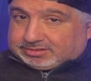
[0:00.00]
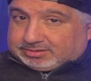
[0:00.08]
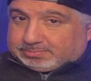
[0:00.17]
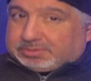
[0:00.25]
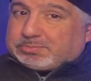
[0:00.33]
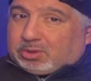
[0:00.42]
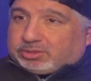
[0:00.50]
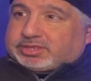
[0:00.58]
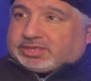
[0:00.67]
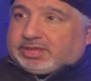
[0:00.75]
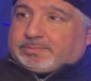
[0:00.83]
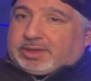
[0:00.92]
But most of
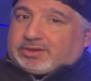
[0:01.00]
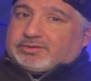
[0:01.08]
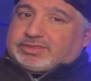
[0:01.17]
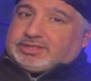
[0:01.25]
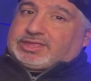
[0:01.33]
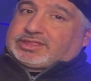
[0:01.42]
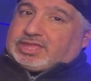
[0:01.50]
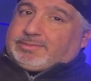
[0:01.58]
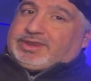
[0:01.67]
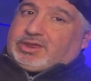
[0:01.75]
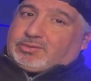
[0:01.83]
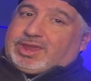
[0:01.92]
the hypocrisy that's
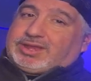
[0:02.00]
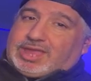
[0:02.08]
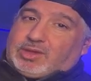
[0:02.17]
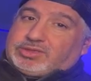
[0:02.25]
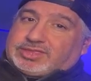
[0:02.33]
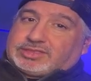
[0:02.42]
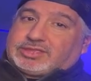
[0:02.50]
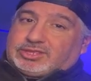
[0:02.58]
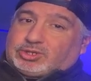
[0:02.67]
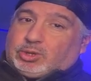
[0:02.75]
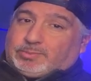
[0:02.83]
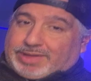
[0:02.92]
coming out right now is that the
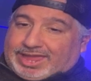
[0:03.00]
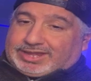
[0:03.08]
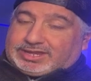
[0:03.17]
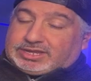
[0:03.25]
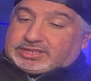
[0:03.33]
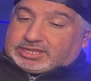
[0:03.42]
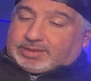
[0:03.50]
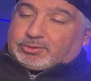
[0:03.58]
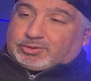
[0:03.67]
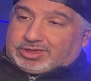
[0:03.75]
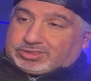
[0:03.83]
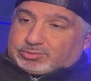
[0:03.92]
Joe Biden and the
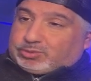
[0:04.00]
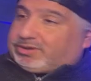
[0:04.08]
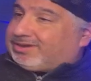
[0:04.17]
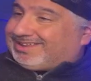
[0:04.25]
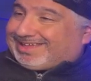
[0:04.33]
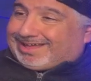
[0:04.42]
Democrats were